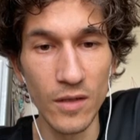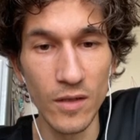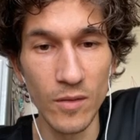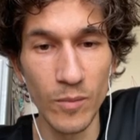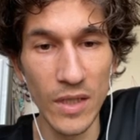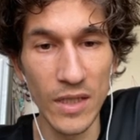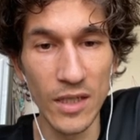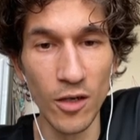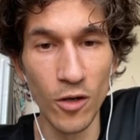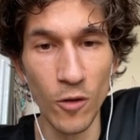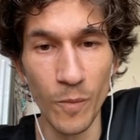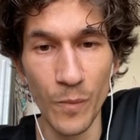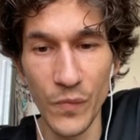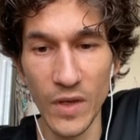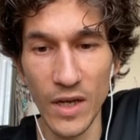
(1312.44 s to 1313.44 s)
But no,
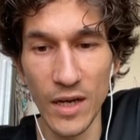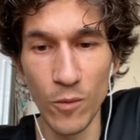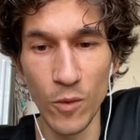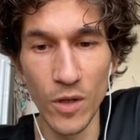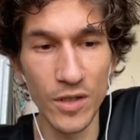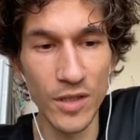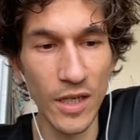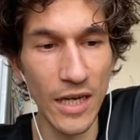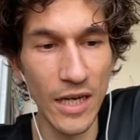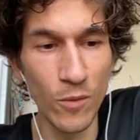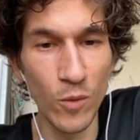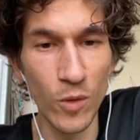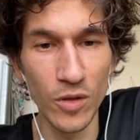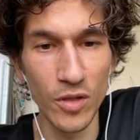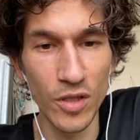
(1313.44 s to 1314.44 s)
I want, I
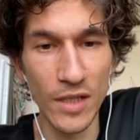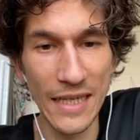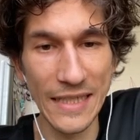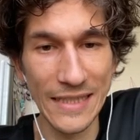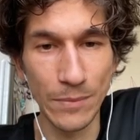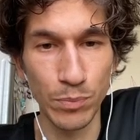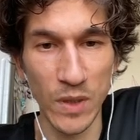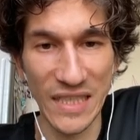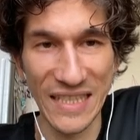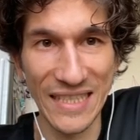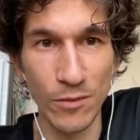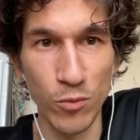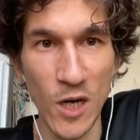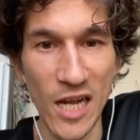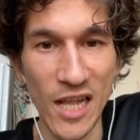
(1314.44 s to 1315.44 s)
want that spot
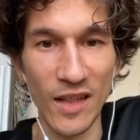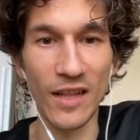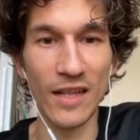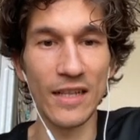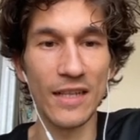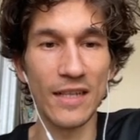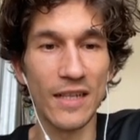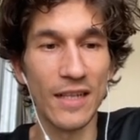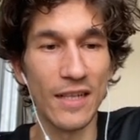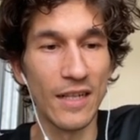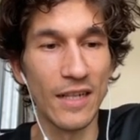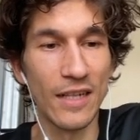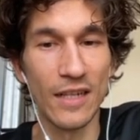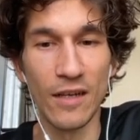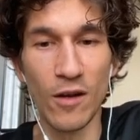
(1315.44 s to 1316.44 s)
as well.
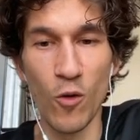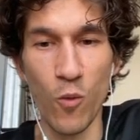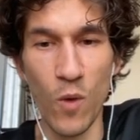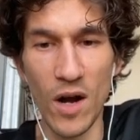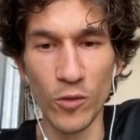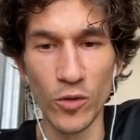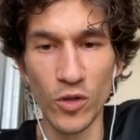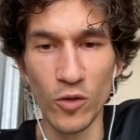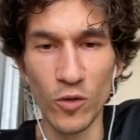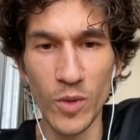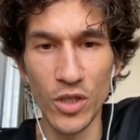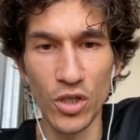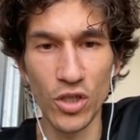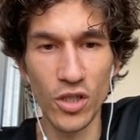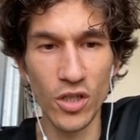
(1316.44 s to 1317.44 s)
Oh wow, so
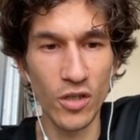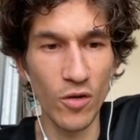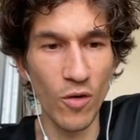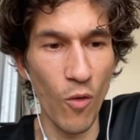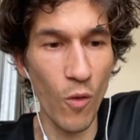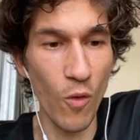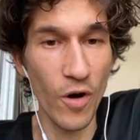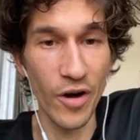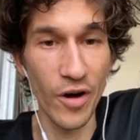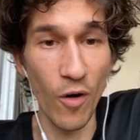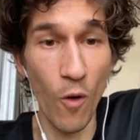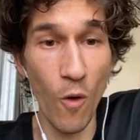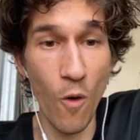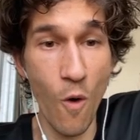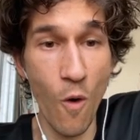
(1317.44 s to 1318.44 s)
much ore.
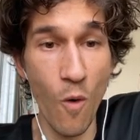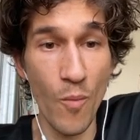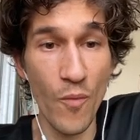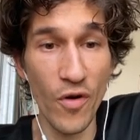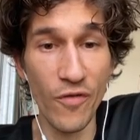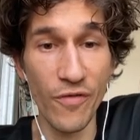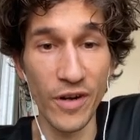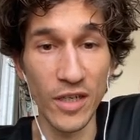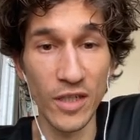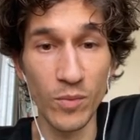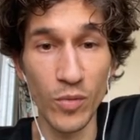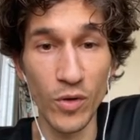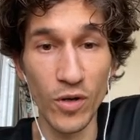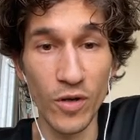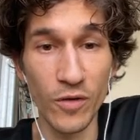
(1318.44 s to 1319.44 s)
Oh, perfect,
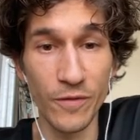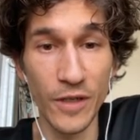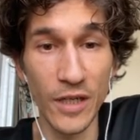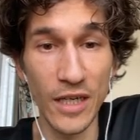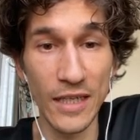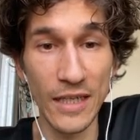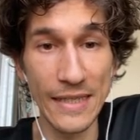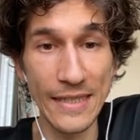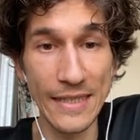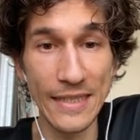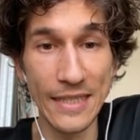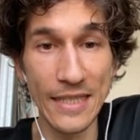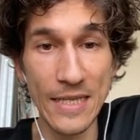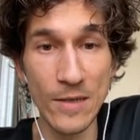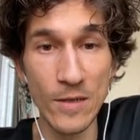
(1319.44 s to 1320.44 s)
perfect. Let's
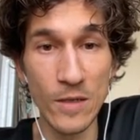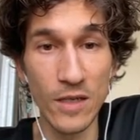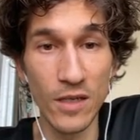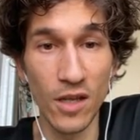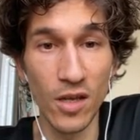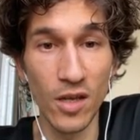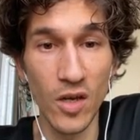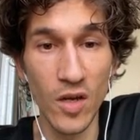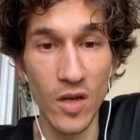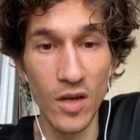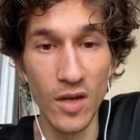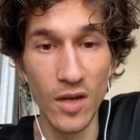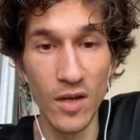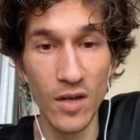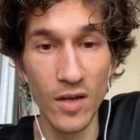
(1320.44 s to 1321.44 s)
do it.
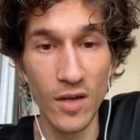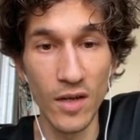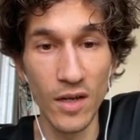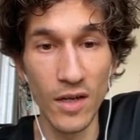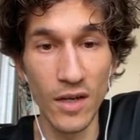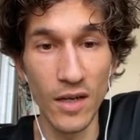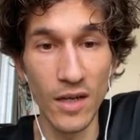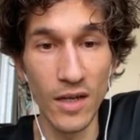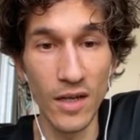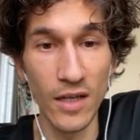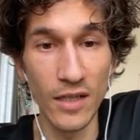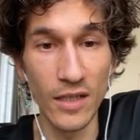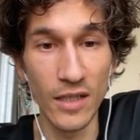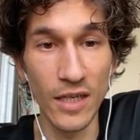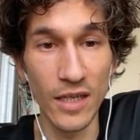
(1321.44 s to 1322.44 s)
Uh,
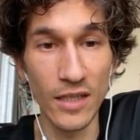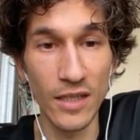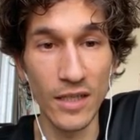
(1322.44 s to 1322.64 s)
let's get